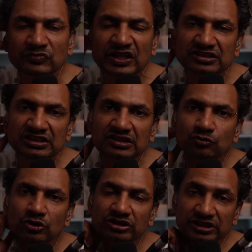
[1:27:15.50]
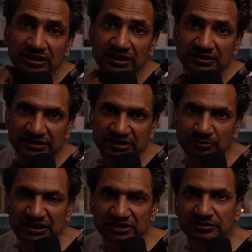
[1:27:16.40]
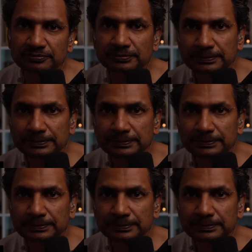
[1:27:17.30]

Let's see if working class kids matter.